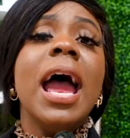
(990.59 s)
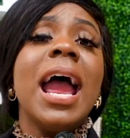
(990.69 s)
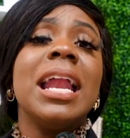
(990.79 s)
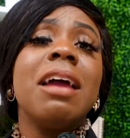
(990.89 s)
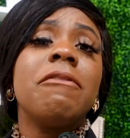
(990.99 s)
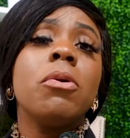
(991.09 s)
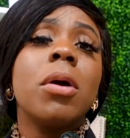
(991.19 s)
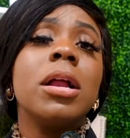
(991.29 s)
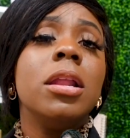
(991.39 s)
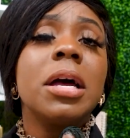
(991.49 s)
And if you
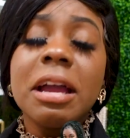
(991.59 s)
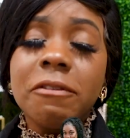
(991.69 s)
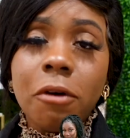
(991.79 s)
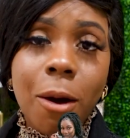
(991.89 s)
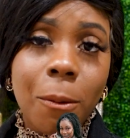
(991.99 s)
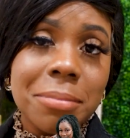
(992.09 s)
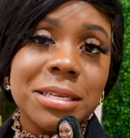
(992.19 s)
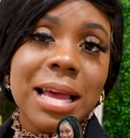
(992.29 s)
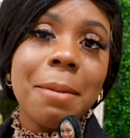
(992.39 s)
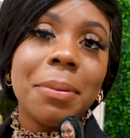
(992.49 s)
are looking for a
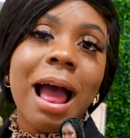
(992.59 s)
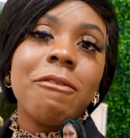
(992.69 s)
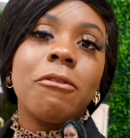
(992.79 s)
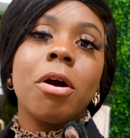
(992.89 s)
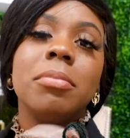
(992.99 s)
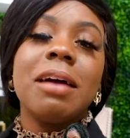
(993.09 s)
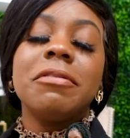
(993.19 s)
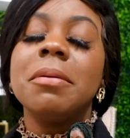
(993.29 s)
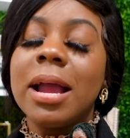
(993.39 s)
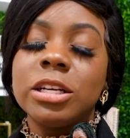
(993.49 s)
website platform,
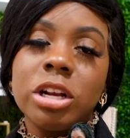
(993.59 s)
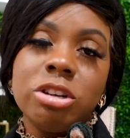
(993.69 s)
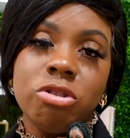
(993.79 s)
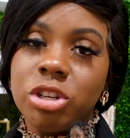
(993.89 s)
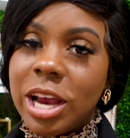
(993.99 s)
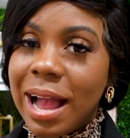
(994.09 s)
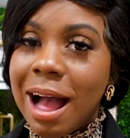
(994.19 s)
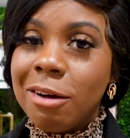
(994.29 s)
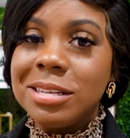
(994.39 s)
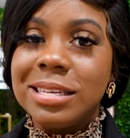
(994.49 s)
definitely make sure that you check
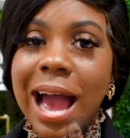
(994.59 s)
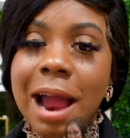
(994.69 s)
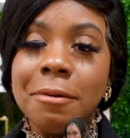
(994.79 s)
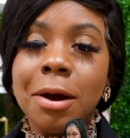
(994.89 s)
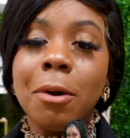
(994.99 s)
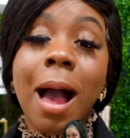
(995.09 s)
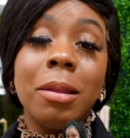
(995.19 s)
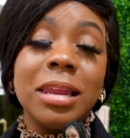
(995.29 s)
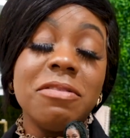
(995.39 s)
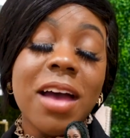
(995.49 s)
out Zyro.
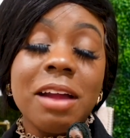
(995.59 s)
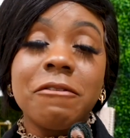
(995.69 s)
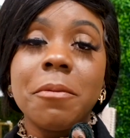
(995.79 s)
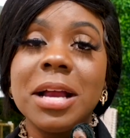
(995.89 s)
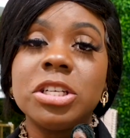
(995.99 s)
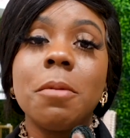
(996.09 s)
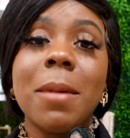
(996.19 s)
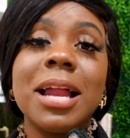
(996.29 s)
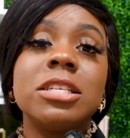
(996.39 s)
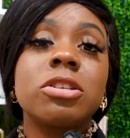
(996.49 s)
I'll leave that information in
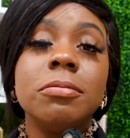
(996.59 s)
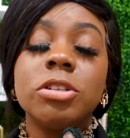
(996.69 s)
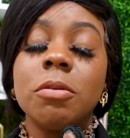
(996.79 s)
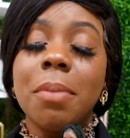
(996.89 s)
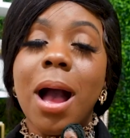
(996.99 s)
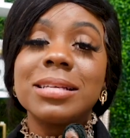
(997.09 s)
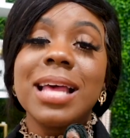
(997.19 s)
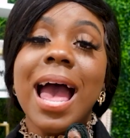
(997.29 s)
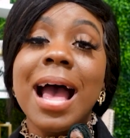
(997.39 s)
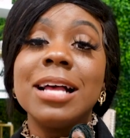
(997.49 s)
my description box
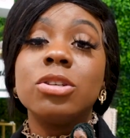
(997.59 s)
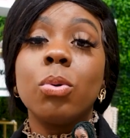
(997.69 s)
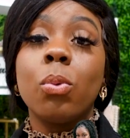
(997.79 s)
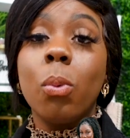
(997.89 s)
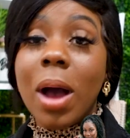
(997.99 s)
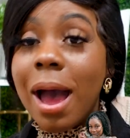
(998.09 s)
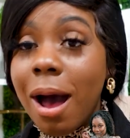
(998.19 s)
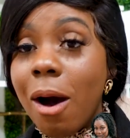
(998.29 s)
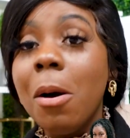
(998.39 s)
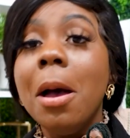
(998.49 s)
as
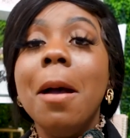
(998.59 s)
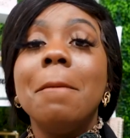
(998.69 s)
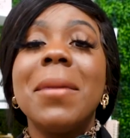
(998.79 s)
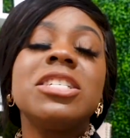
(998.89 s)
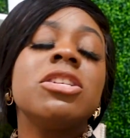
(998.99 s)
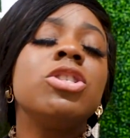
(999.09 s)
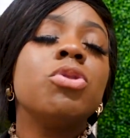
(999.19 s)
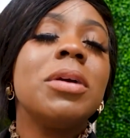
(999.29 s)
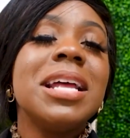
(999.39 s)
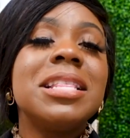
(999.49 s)
well. Make sure that
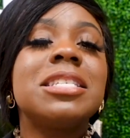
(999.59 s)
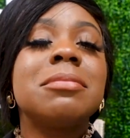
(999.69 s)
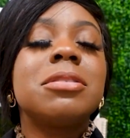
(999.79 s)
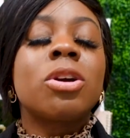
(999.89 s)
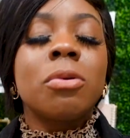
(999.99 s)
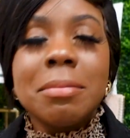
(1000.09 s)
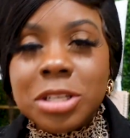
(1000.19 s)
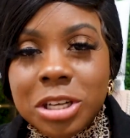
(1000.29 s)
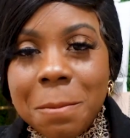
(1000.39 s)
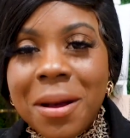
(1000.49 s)
you hit the
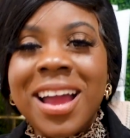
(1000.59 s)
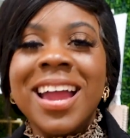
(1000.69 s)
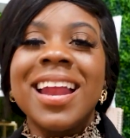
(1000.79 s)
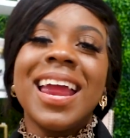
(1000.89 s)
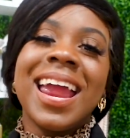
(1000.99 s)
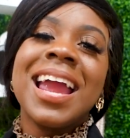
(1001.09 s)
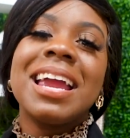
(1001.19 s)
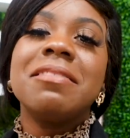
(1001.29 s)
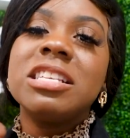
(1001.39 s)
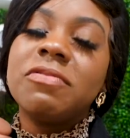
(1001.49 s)
subscription button and
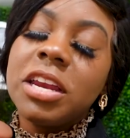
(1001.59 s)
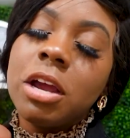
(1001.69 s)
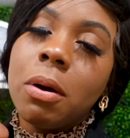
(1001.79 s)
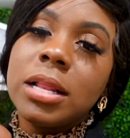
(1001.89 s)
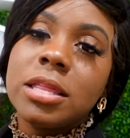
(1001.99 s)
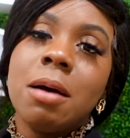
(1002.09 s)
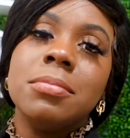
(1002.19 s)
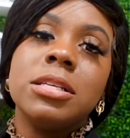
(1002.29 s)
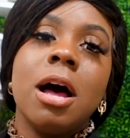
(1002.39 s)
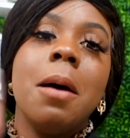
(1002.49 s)
give this video a
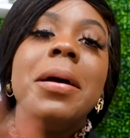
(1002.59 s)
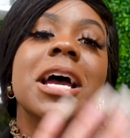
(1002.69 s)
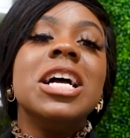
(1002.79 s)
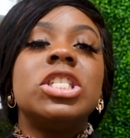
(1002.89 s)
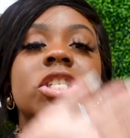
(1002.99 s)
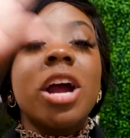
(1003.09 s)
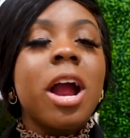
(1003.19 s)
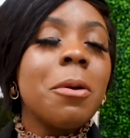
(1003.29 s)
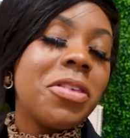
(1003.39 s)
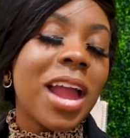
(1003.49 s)
thumbs up.
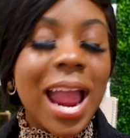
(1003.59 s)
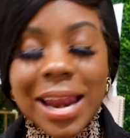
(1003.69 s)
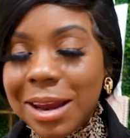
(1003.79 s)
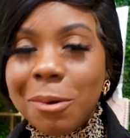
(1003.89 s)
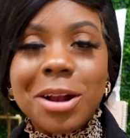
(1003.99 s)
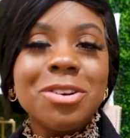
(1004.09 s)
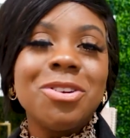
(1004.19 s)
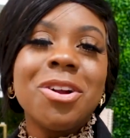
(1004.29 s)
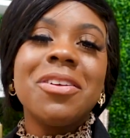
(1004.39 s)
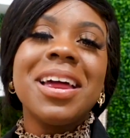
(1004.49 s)
Share it with anyone you
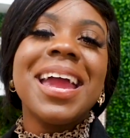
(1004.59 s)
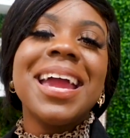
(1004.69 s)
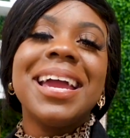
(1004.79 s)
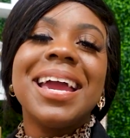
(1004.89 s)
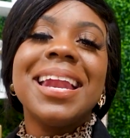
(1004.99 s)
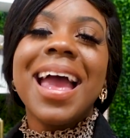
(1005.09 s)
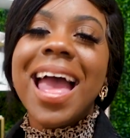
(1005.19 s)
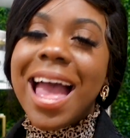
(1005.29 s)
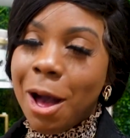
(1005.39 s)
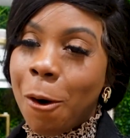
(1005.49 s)
know that it can
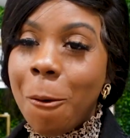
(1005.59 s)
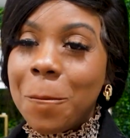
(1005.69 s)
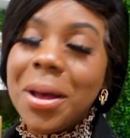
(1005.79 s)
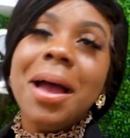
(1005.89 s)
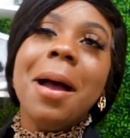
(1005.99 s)
help.